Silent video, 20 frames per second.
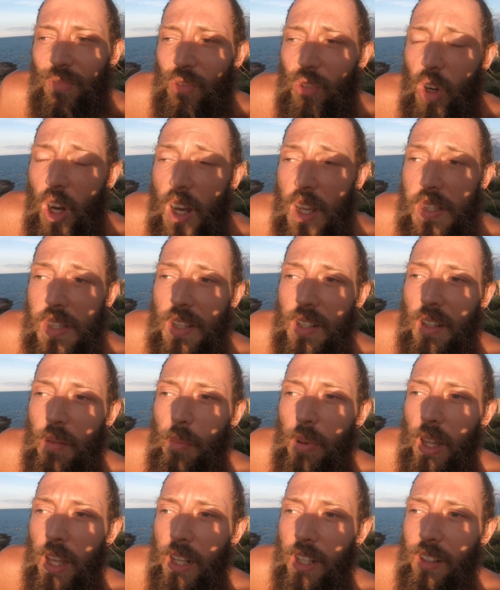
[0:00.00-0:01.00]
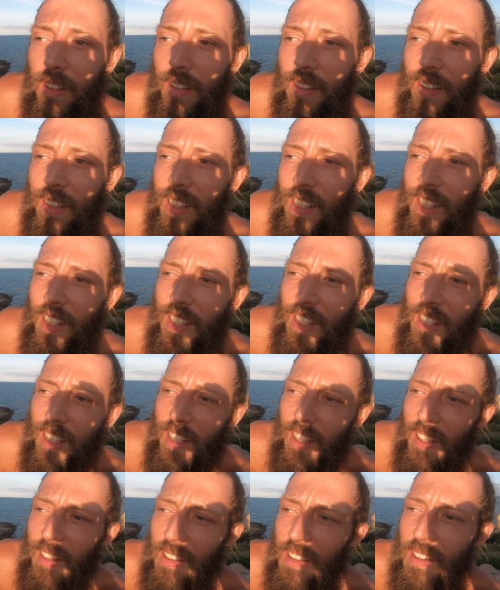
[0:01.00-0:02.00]
for us and the planet.
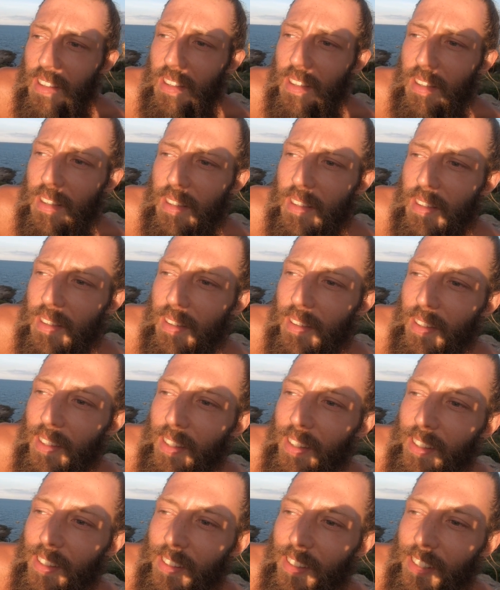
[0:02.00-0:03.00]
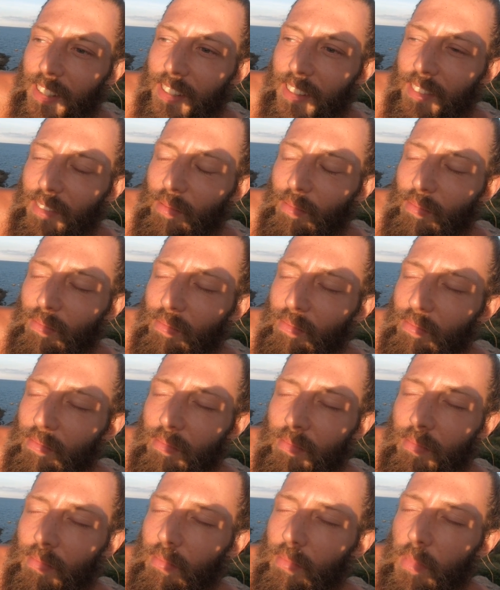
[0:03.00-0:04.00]
And this is
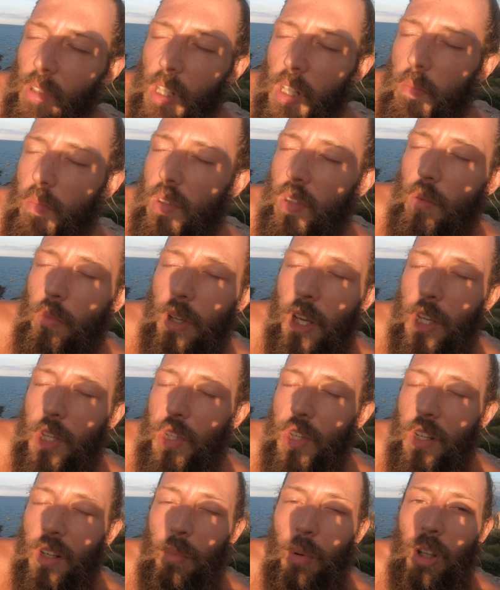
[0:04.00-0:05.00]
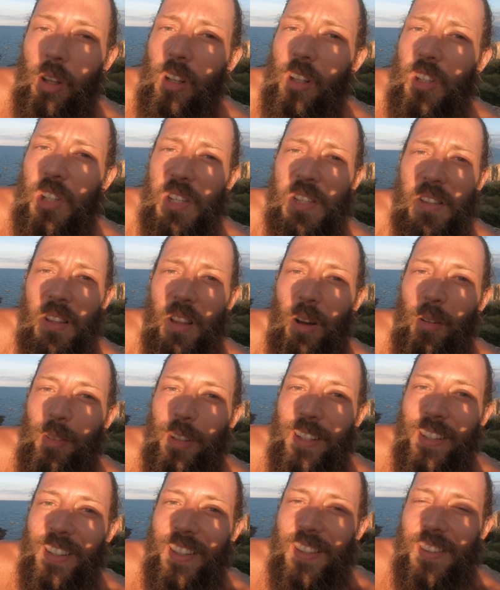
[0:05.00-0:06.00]
what I'm so passionate about, I just love it.
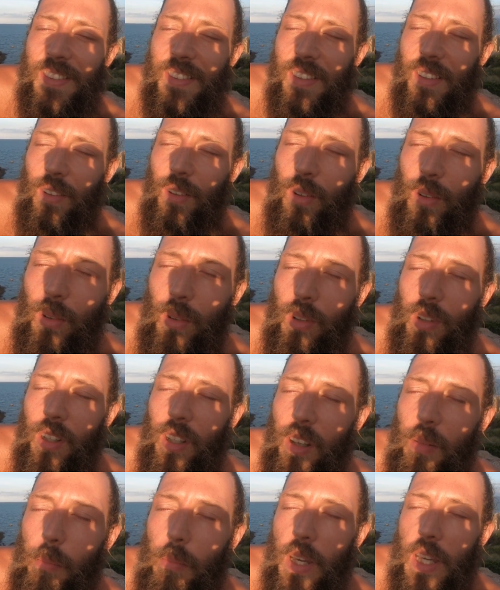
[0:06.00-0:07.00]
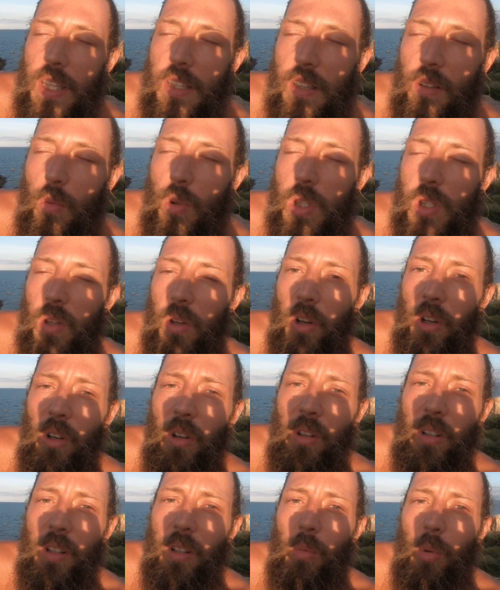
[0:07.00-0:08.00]
It's so amazing what's going
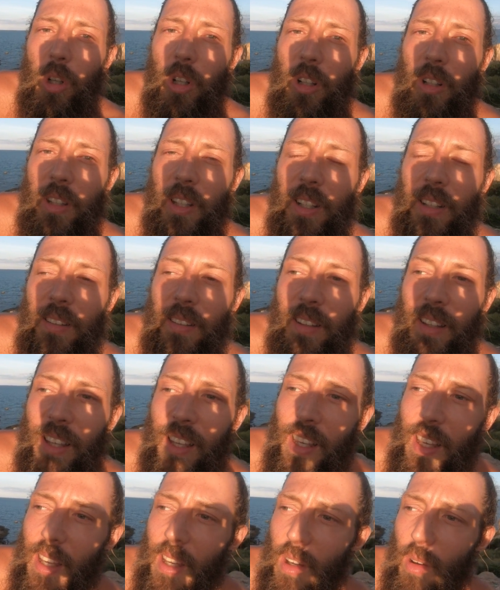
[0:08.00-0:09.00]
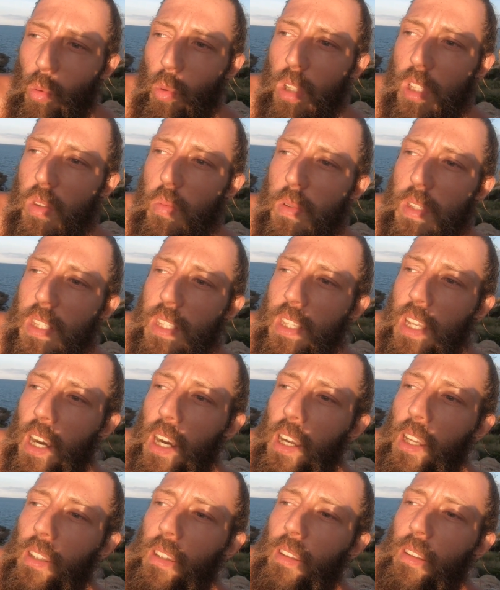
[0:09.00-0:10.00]
on in the world and once we
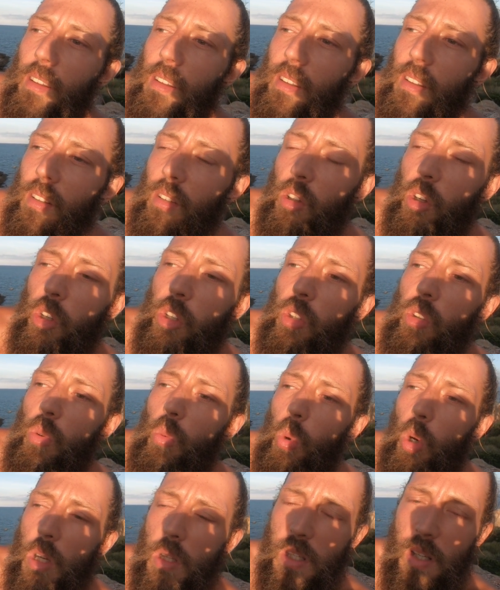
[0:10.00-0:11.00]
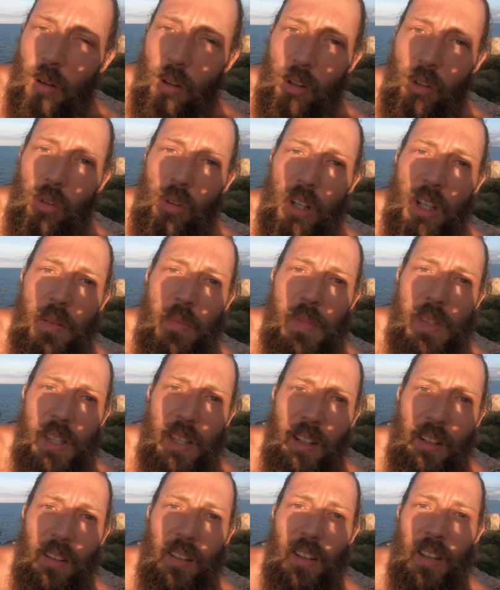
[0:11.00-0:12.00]
start going towards our dreams
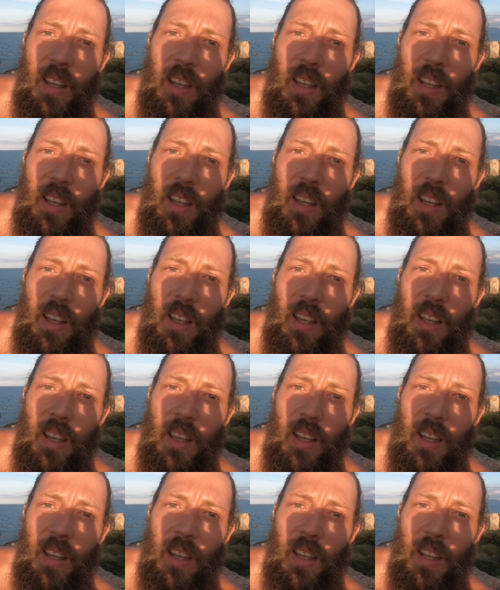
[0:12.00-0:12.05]
and